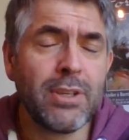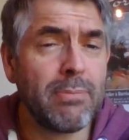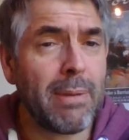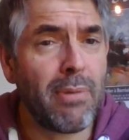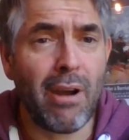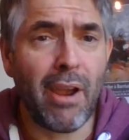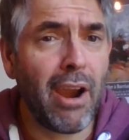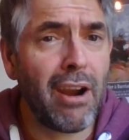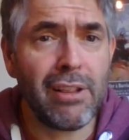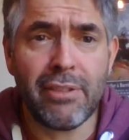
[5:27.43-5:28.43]
Do you remember how
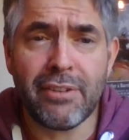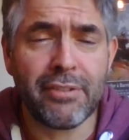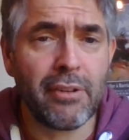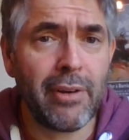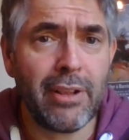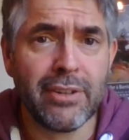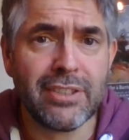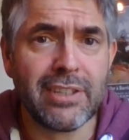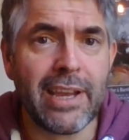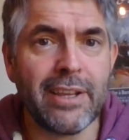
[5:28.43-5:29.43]
early in the story Luke
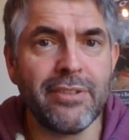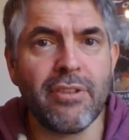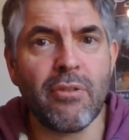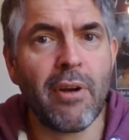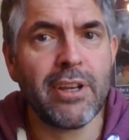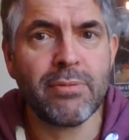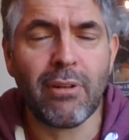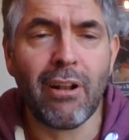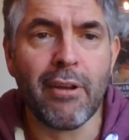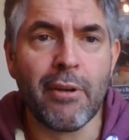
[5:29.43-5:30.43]
says their eyes were
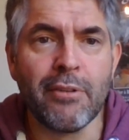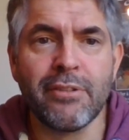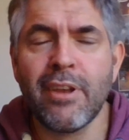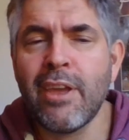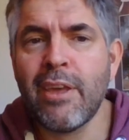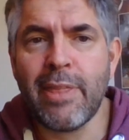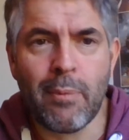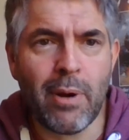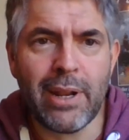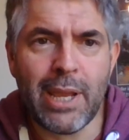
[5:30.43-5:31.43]
closed, they
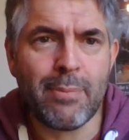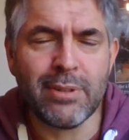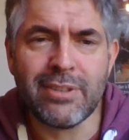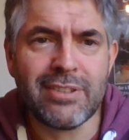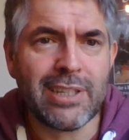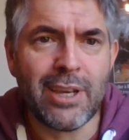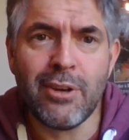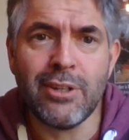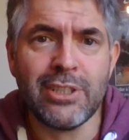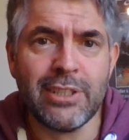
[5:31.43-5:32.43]
weren't able to see
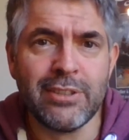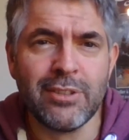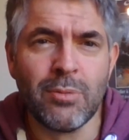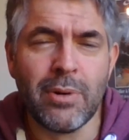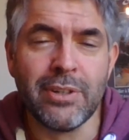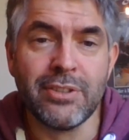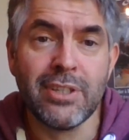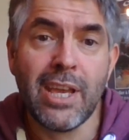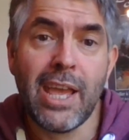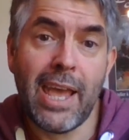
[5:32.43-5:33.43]
who Jesus was,
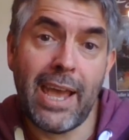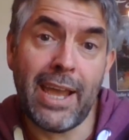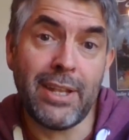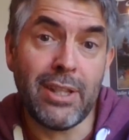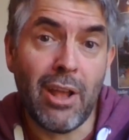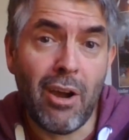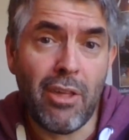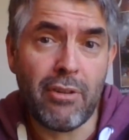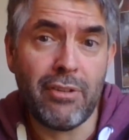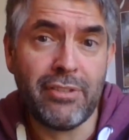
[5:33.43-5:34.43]
and now
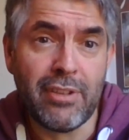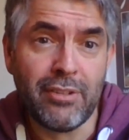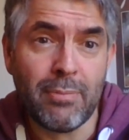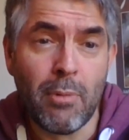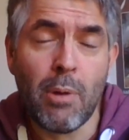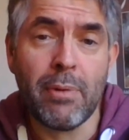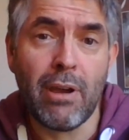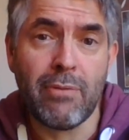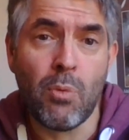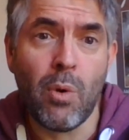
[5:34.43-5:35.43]
there is this
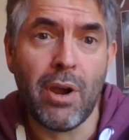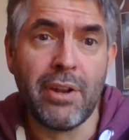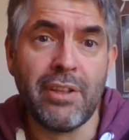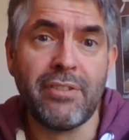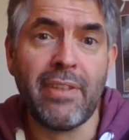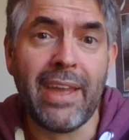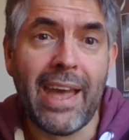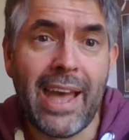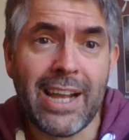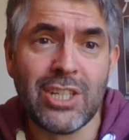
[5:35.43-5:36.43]
moment of awareness, they
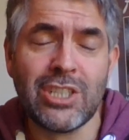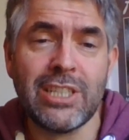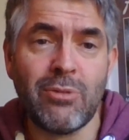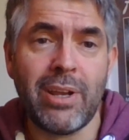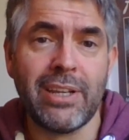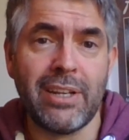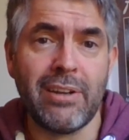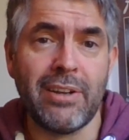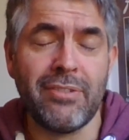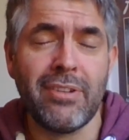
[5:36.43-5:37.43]
actually
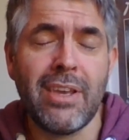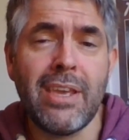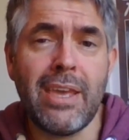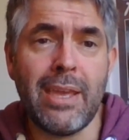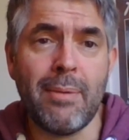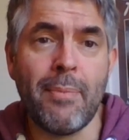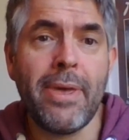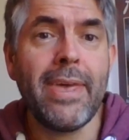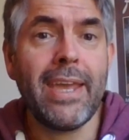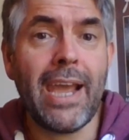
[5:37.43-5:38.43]
recognize him,
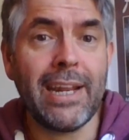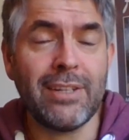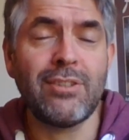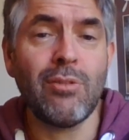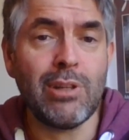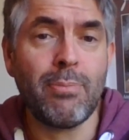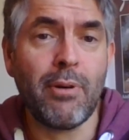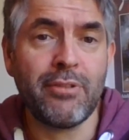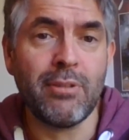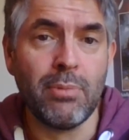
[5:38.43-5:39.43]
and it's only
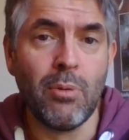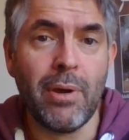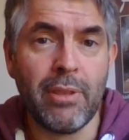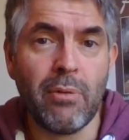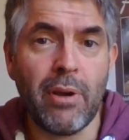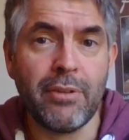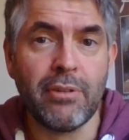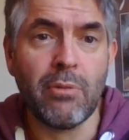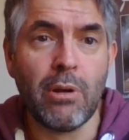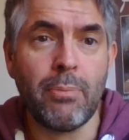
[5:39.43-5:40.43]
possible when their eyes
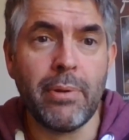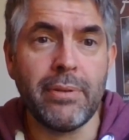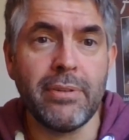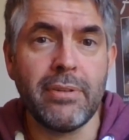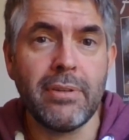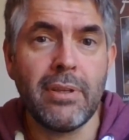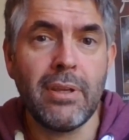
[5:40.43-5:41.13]
are opened.